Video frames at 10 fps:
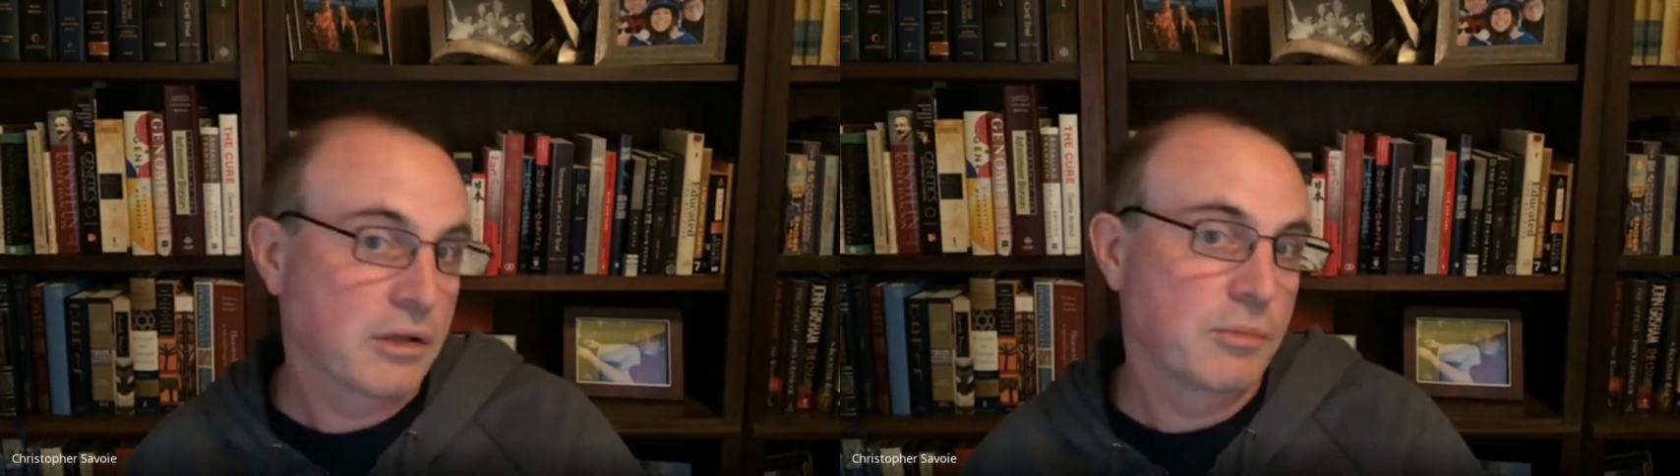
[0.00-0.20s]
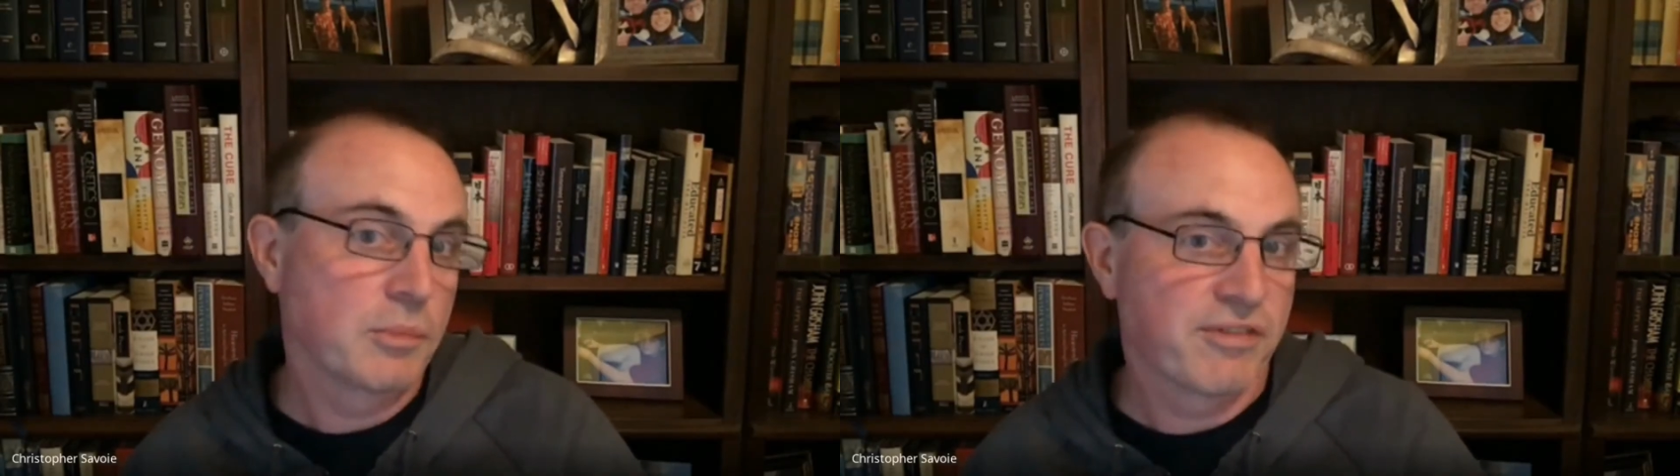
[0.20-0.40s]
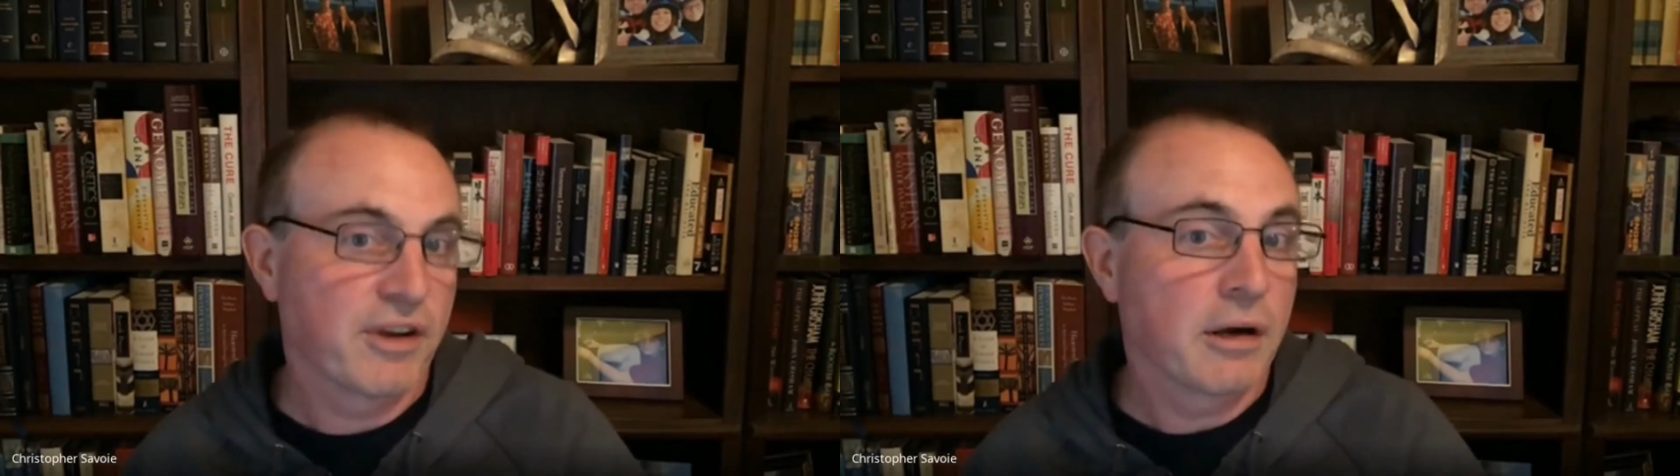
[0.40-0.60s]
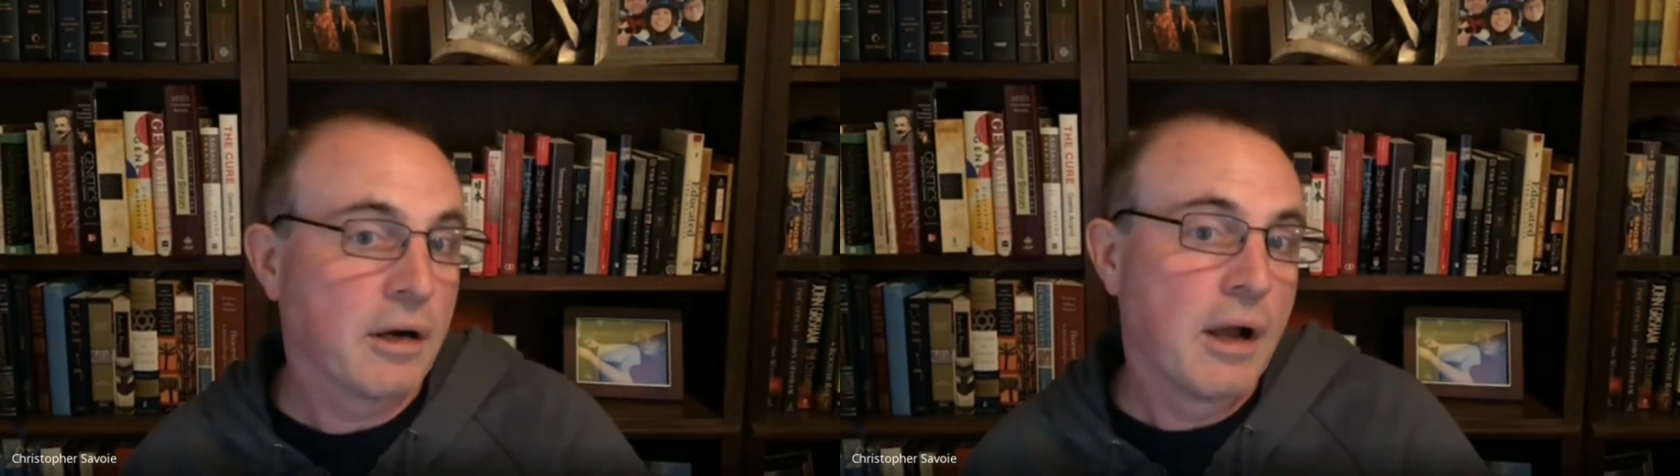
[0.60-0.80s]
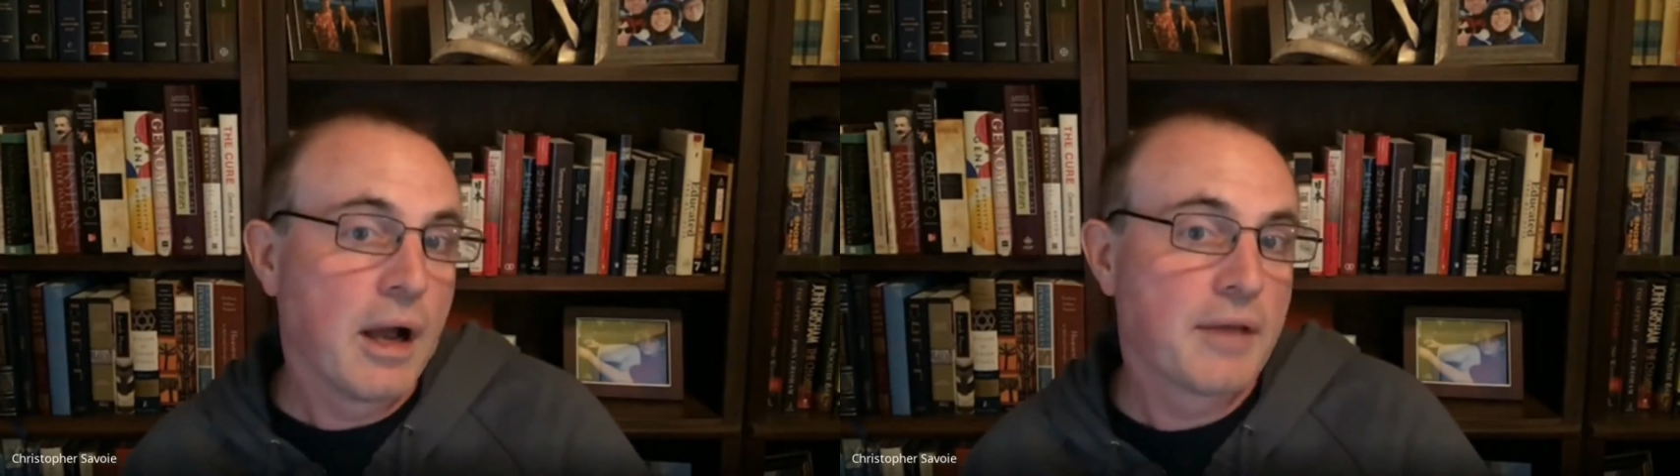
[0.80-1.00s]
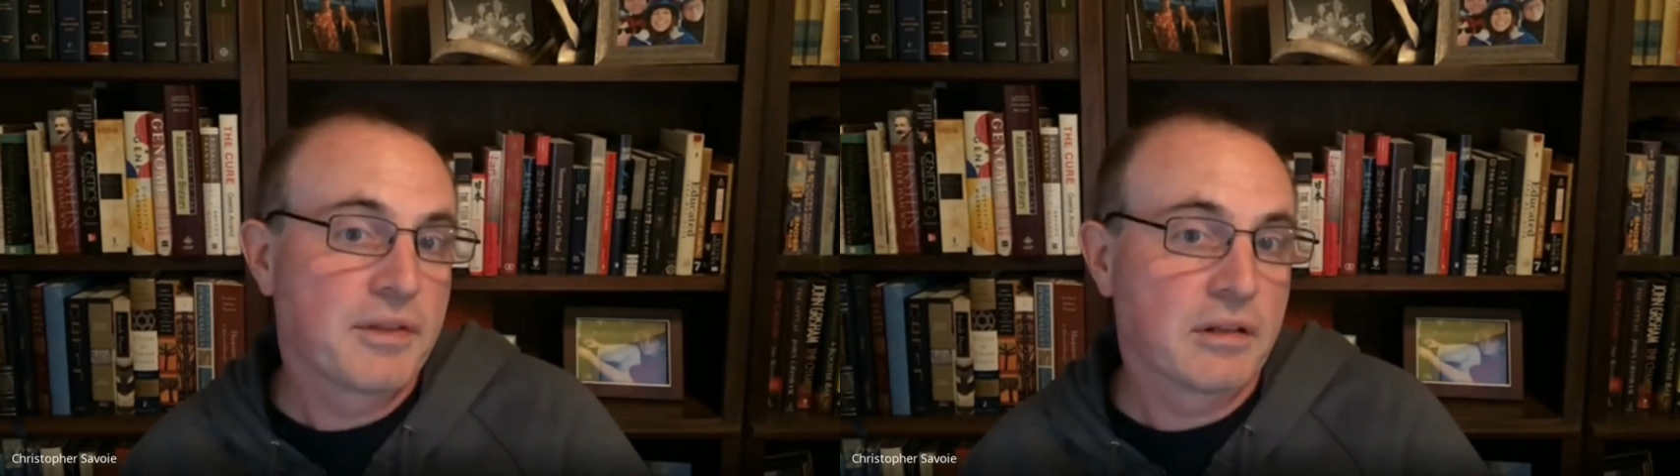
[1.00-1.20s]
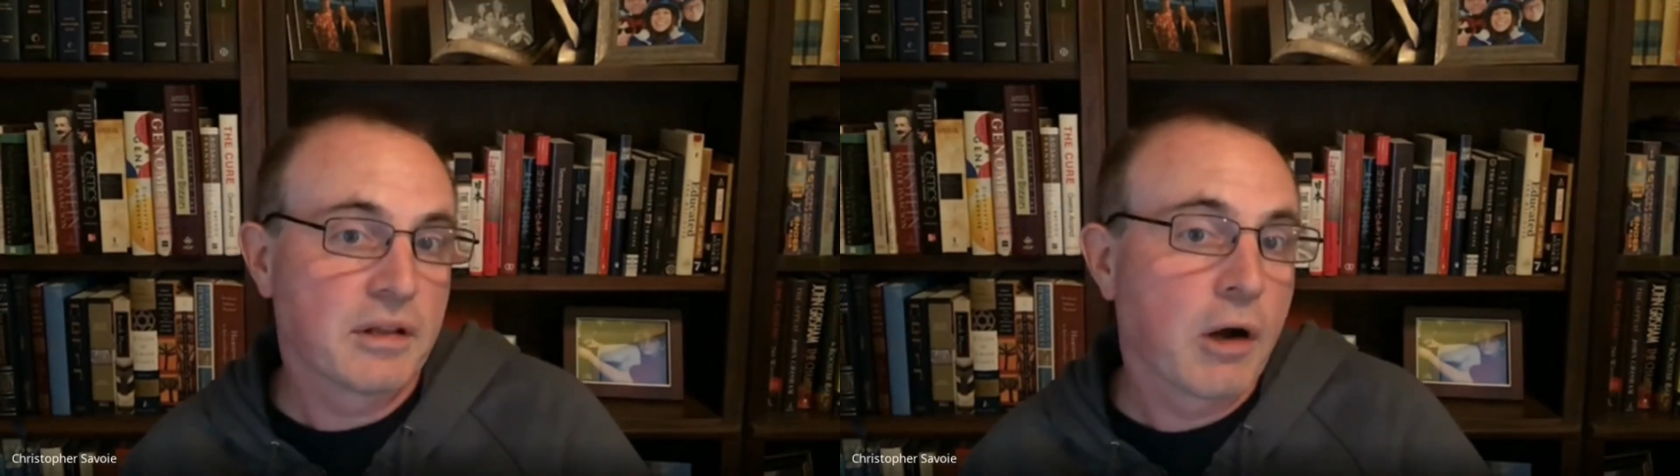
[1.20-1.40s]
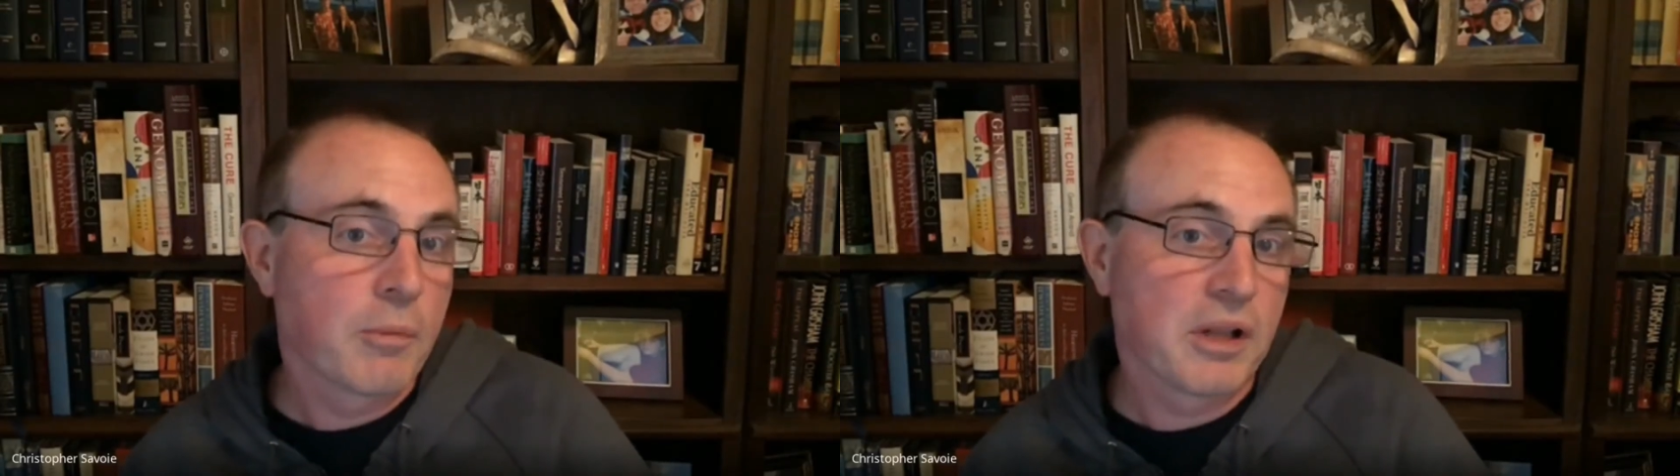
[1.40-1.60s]
To be fair, I think
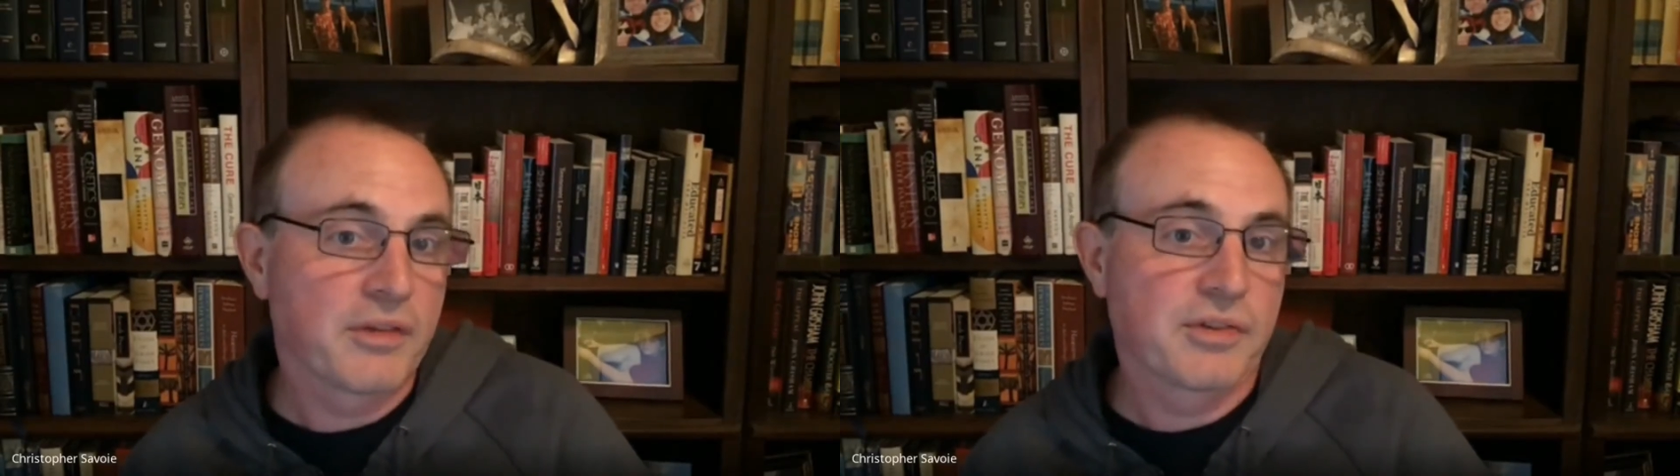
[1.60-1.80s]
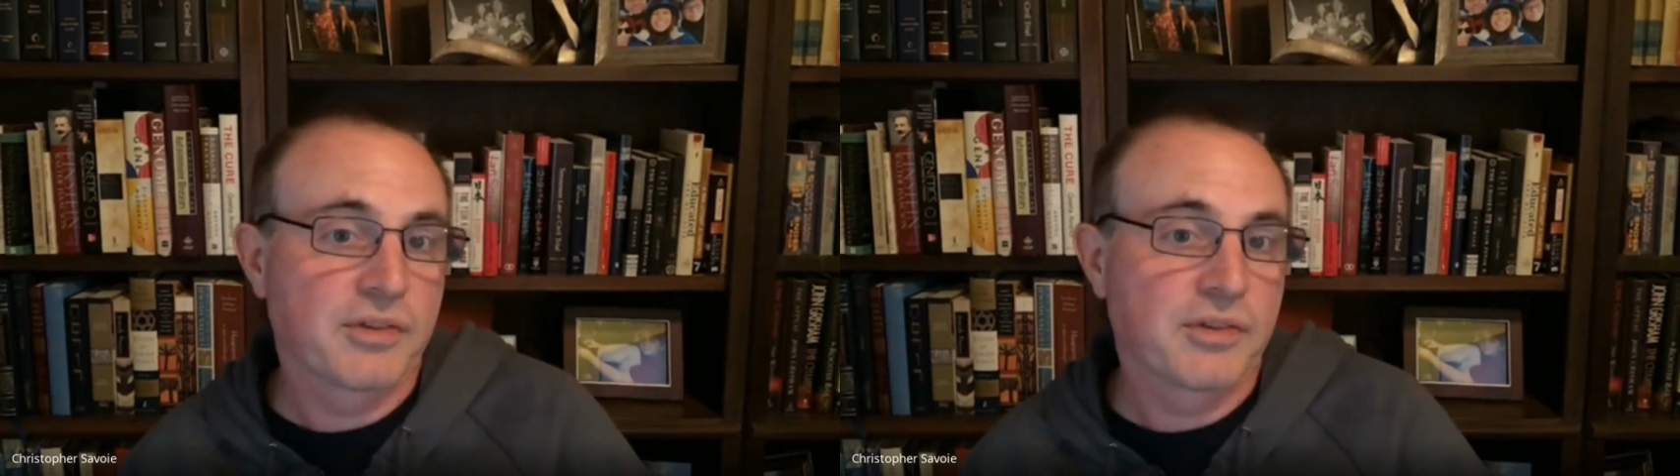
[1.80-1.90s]
there are pluses and